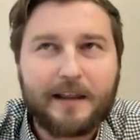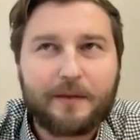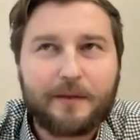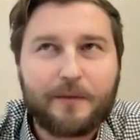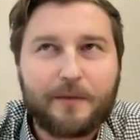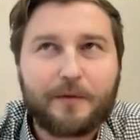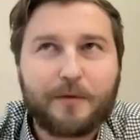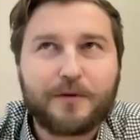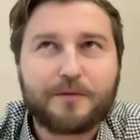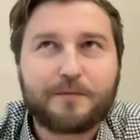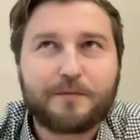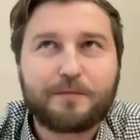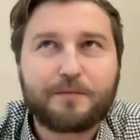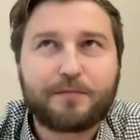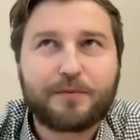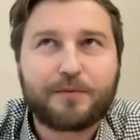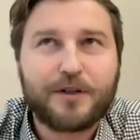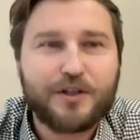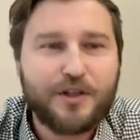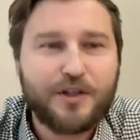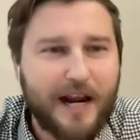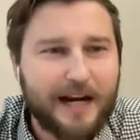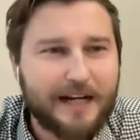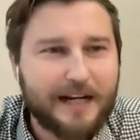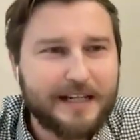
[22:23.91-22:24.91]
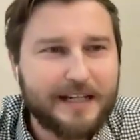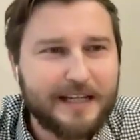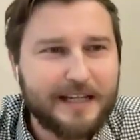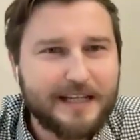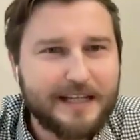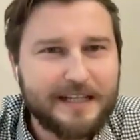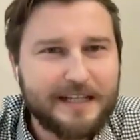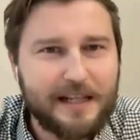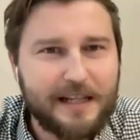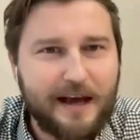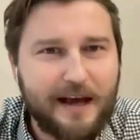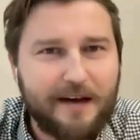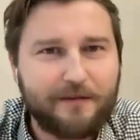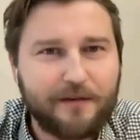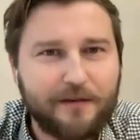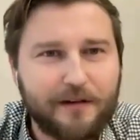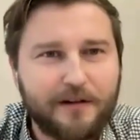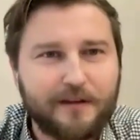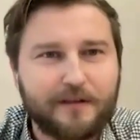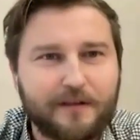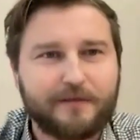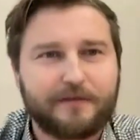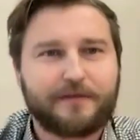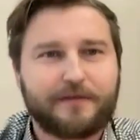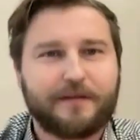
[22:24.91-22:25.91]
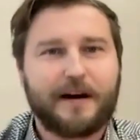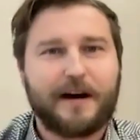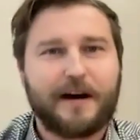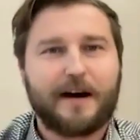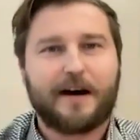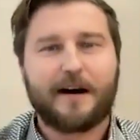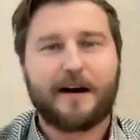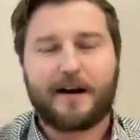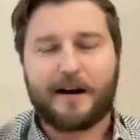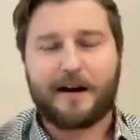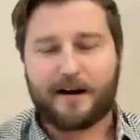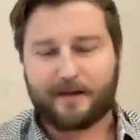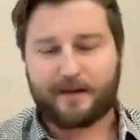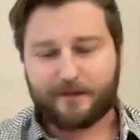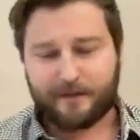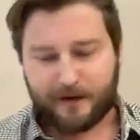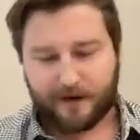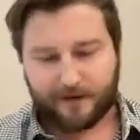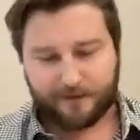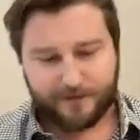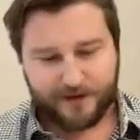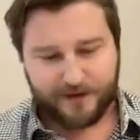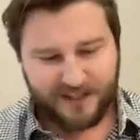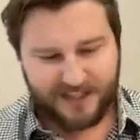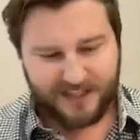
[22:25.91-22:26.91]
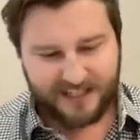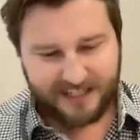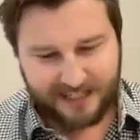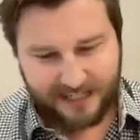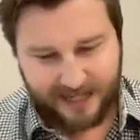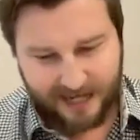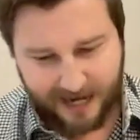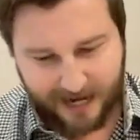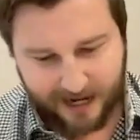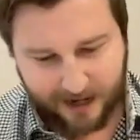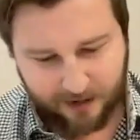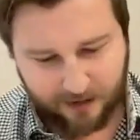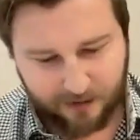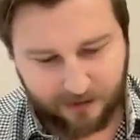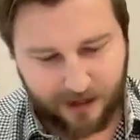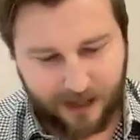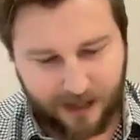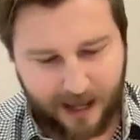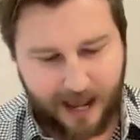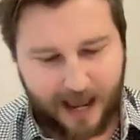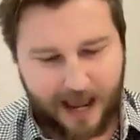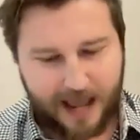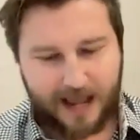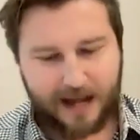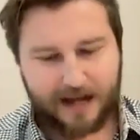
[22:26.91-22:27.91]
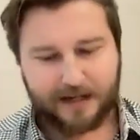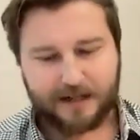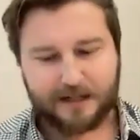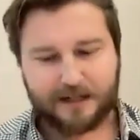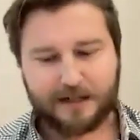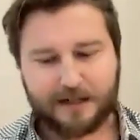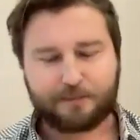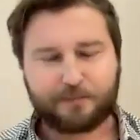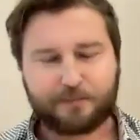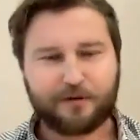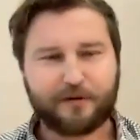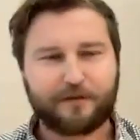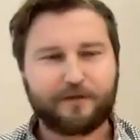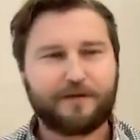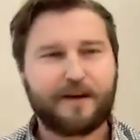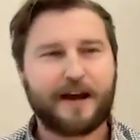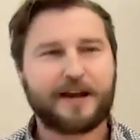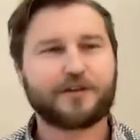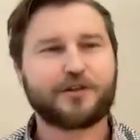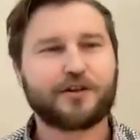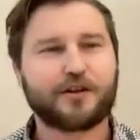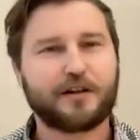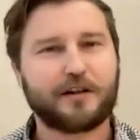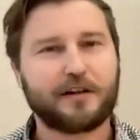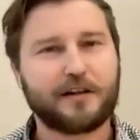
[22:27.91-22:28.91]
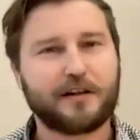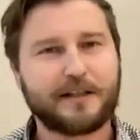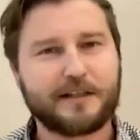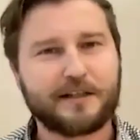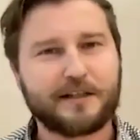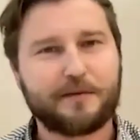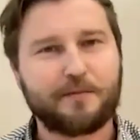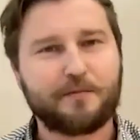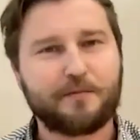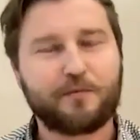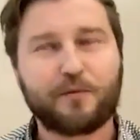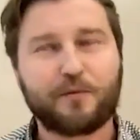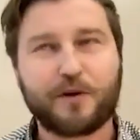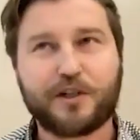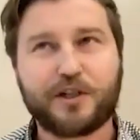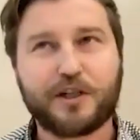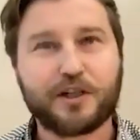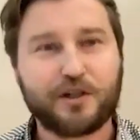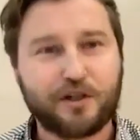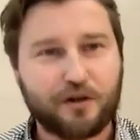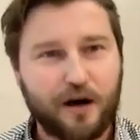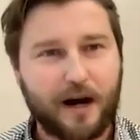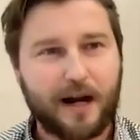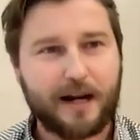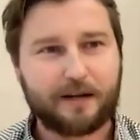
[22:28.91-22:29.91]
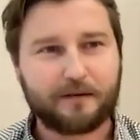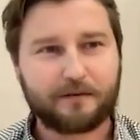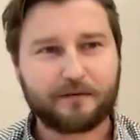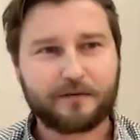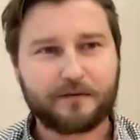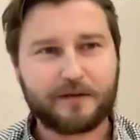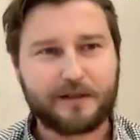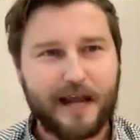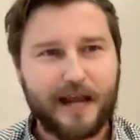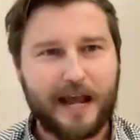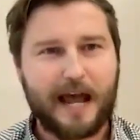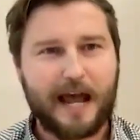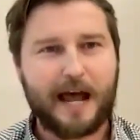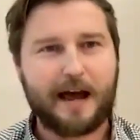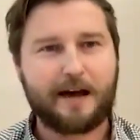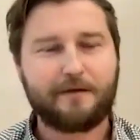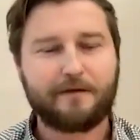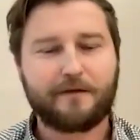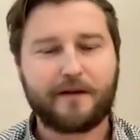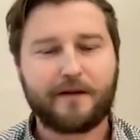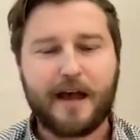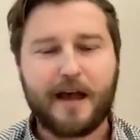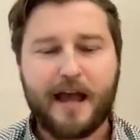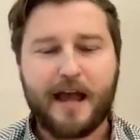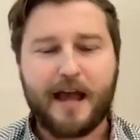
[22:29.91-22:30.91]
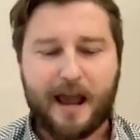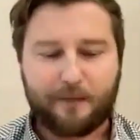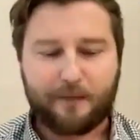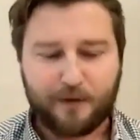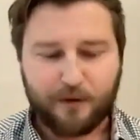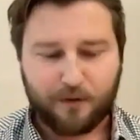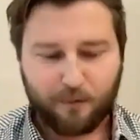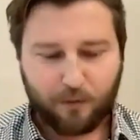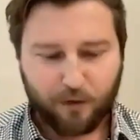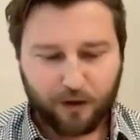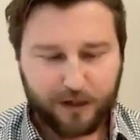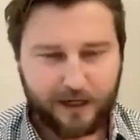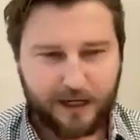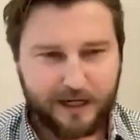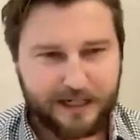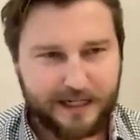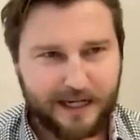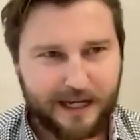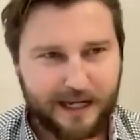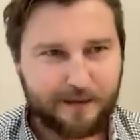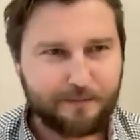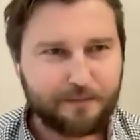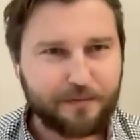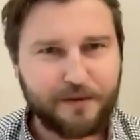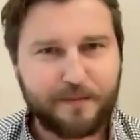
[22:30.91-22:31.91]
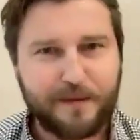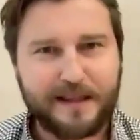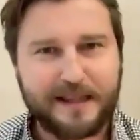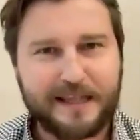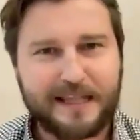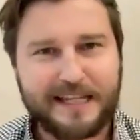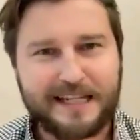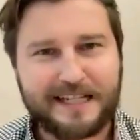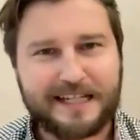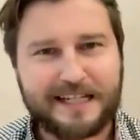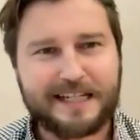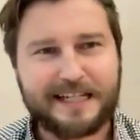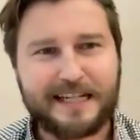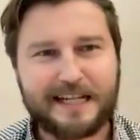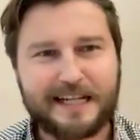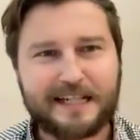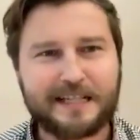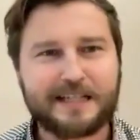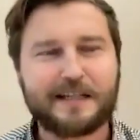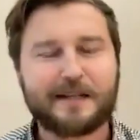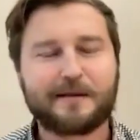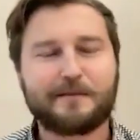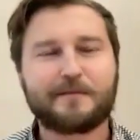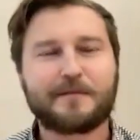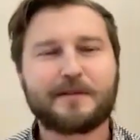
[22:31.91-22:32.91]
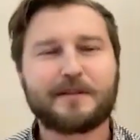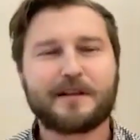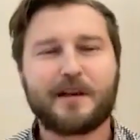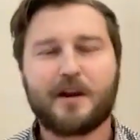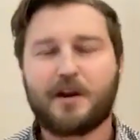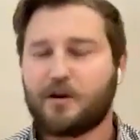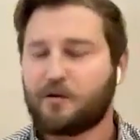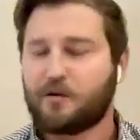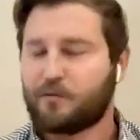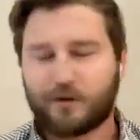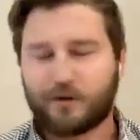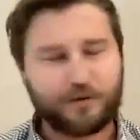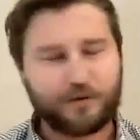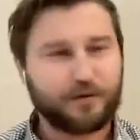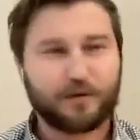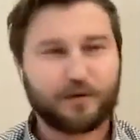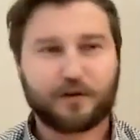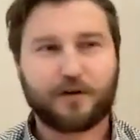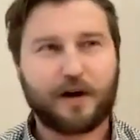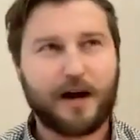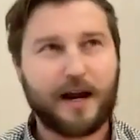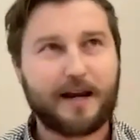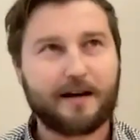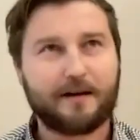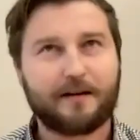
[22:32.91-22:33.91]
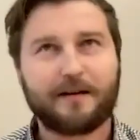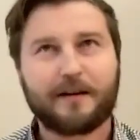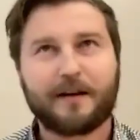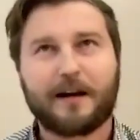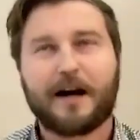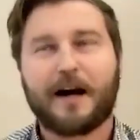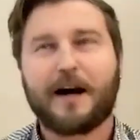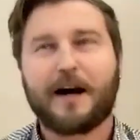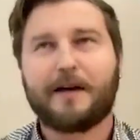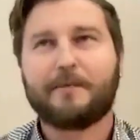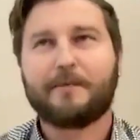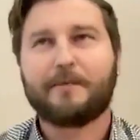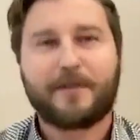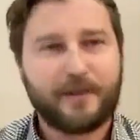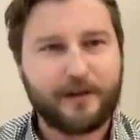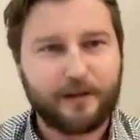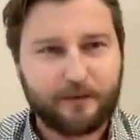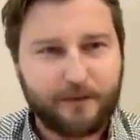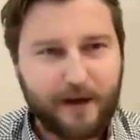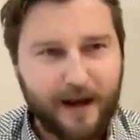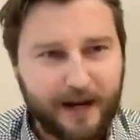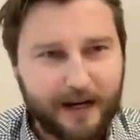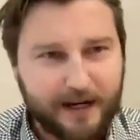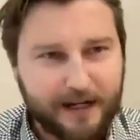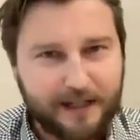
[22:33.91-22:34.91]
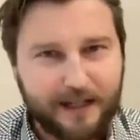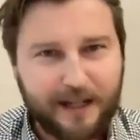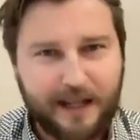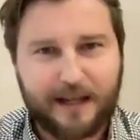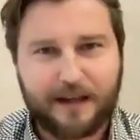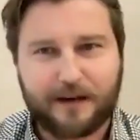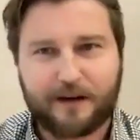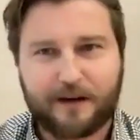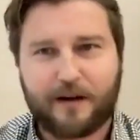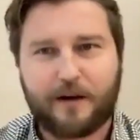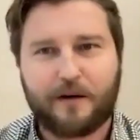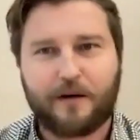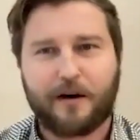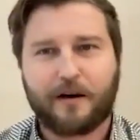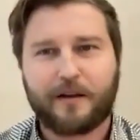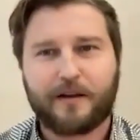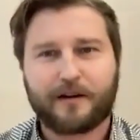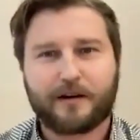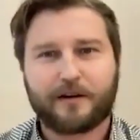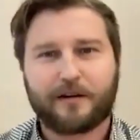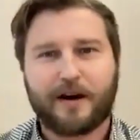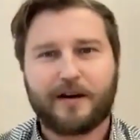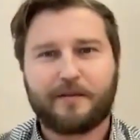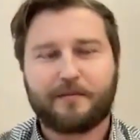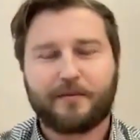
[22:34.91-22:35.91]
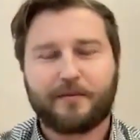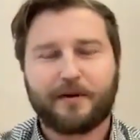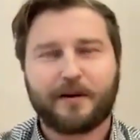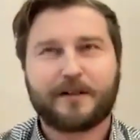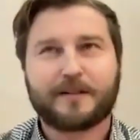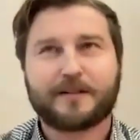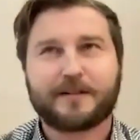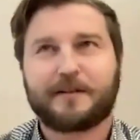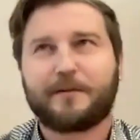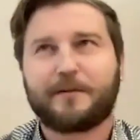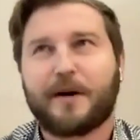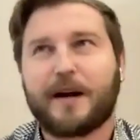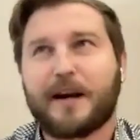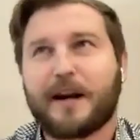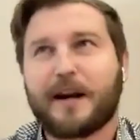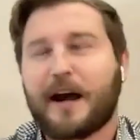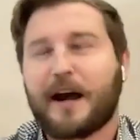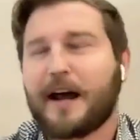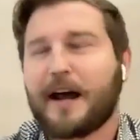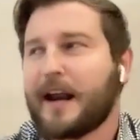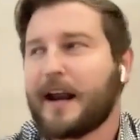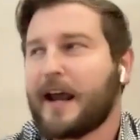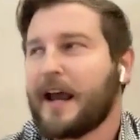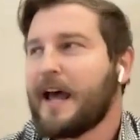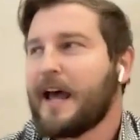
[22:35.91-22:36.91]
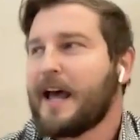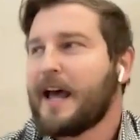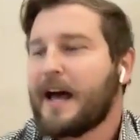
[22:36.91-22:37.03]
We were projecting this level of, uh, of of scale and professionalism, which is great to have. And we were working to implement these systems, which were great, um, theoretically, you know, all the great books and whatnot.